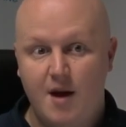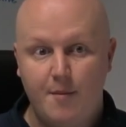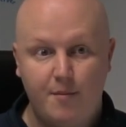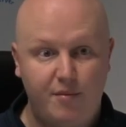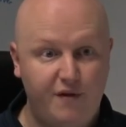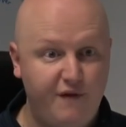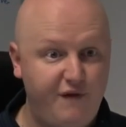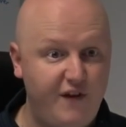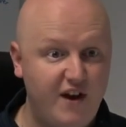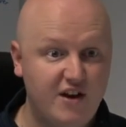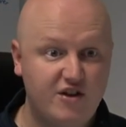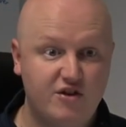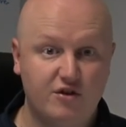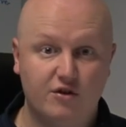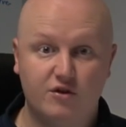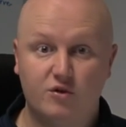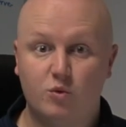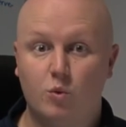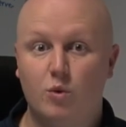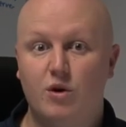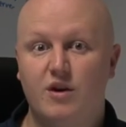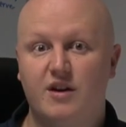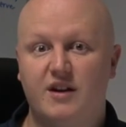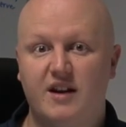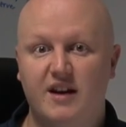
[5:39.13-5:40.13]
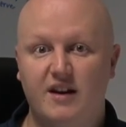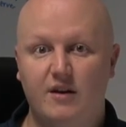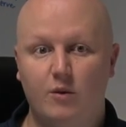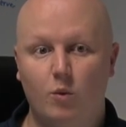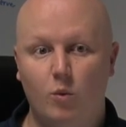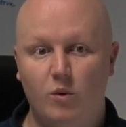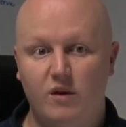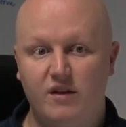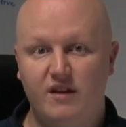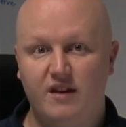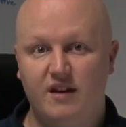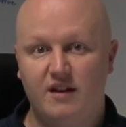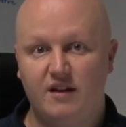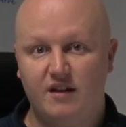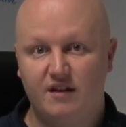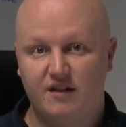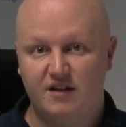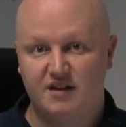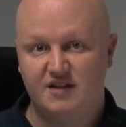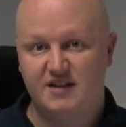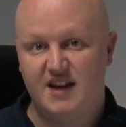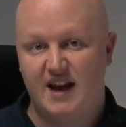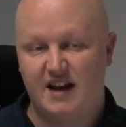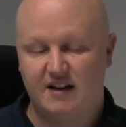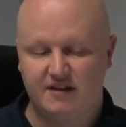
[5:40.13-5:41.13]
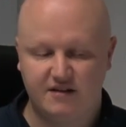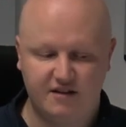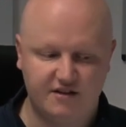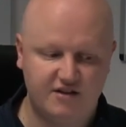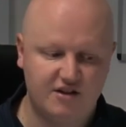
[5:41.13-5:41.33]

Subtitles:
professionals working within the sector.